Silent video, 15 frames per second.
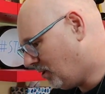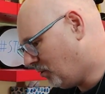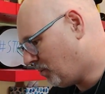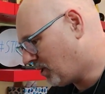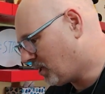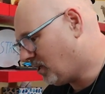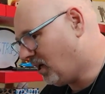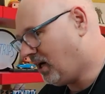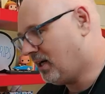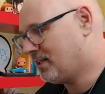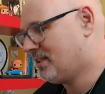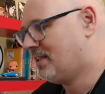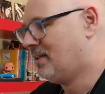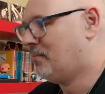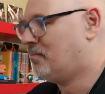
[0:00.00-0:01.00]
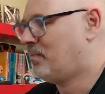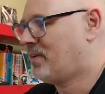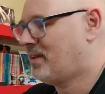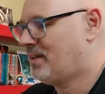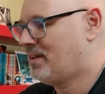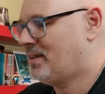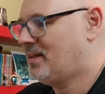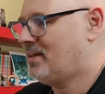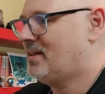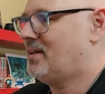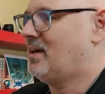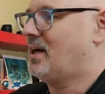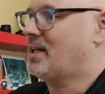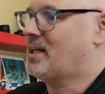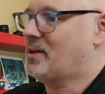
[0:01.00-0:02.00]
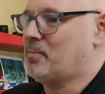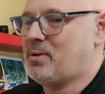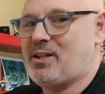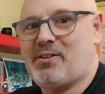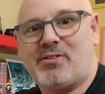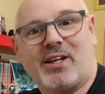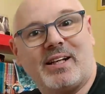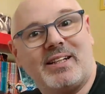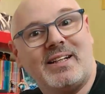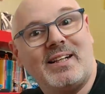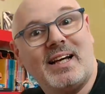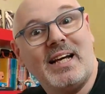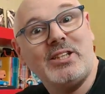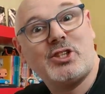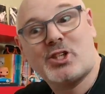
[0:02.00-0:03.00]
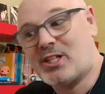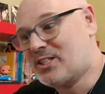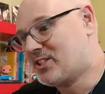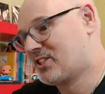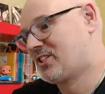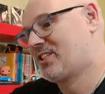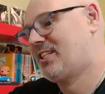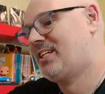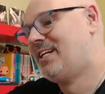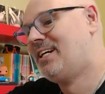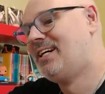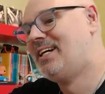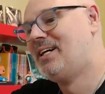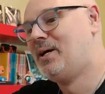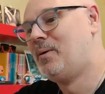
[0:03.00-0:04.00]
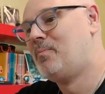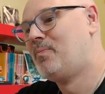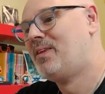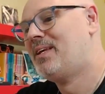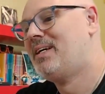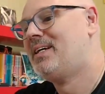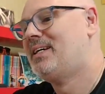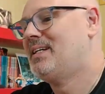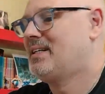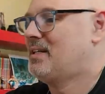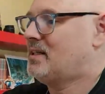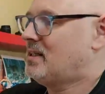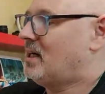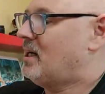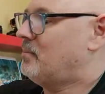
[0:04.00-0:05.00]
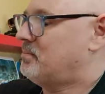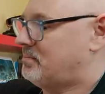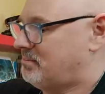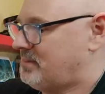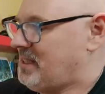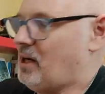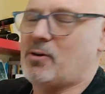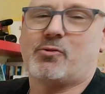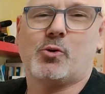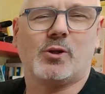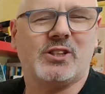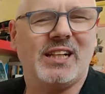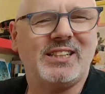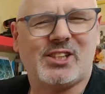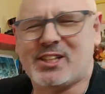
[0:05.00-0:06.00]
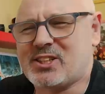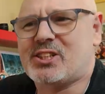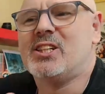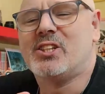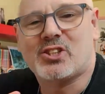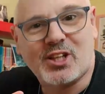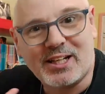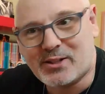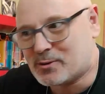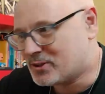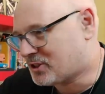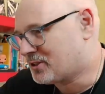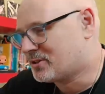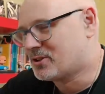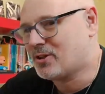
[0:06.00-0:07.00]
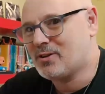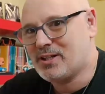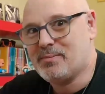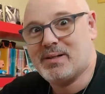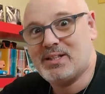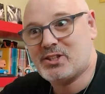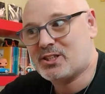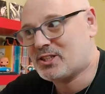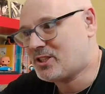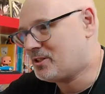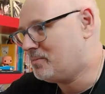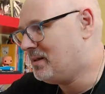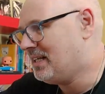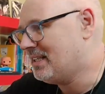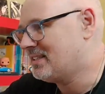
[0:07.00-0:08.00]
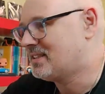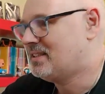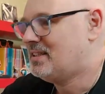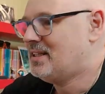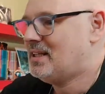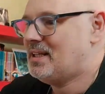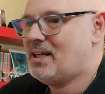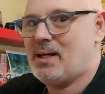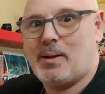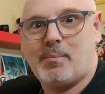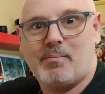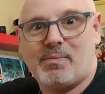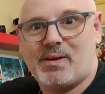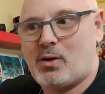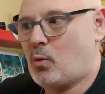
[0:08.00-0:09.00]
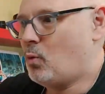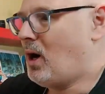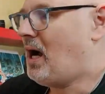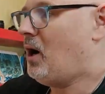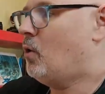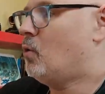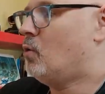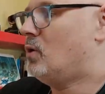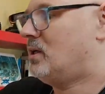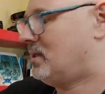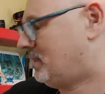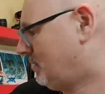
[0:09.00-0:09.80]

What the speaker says: Oh my God, I can't believe that. Ageless. Yeah, of course, Ageless Cycles. Sorry, Ageless is the band. Wow,